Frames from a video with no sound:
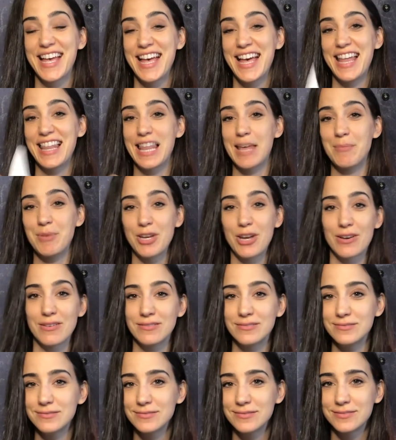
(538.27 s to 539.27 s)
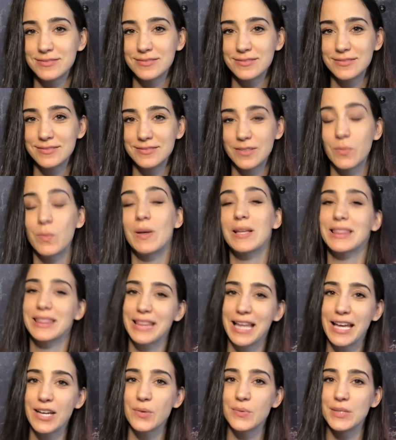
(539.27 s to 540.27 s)
let me know what
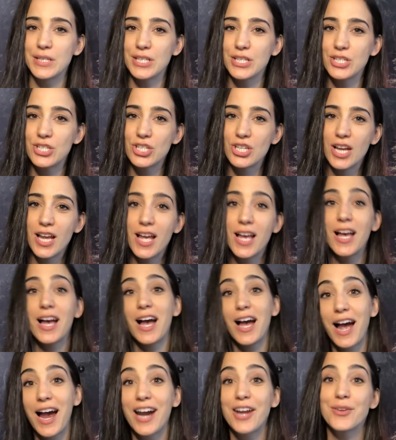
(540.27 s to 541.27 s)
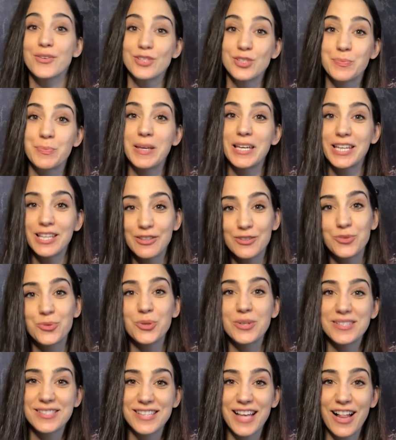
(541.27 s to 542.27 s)
language are you speaking to
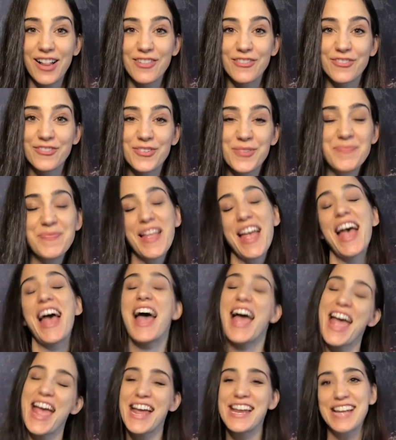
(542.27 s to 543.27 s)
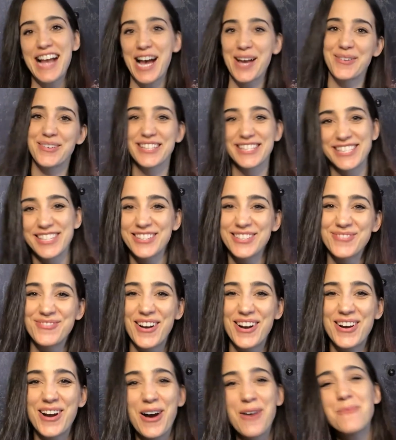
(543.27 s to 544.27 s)
yourself, and I will see you
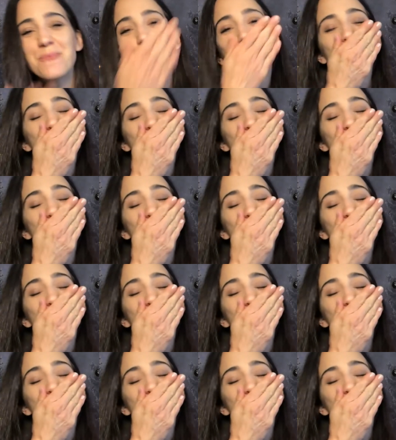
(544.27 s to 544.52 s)
tomorrow.